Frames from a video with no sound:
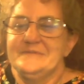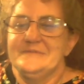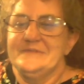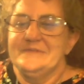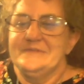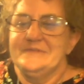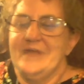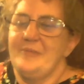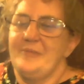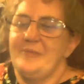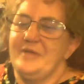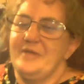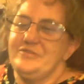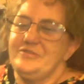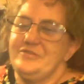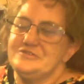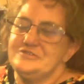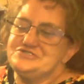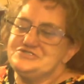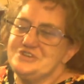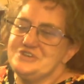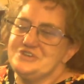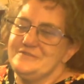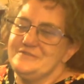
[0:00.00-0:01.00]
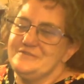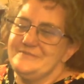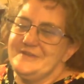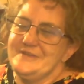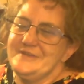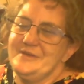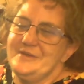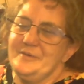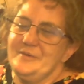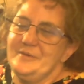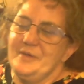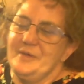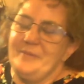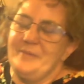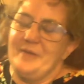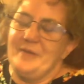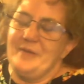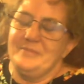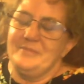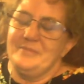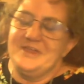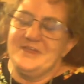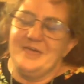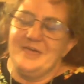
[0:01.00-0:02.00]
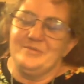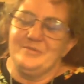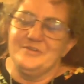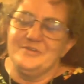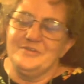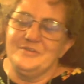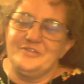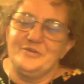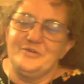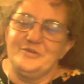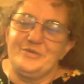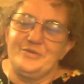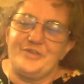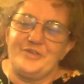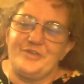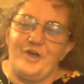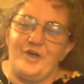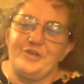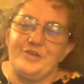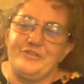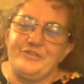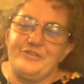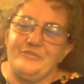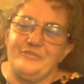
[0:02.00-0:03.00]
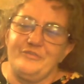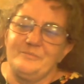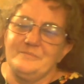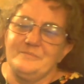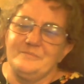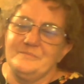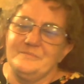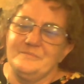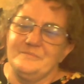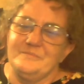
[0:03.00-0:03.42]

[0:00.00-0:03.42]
Now I'm not too sure about being able to do songs from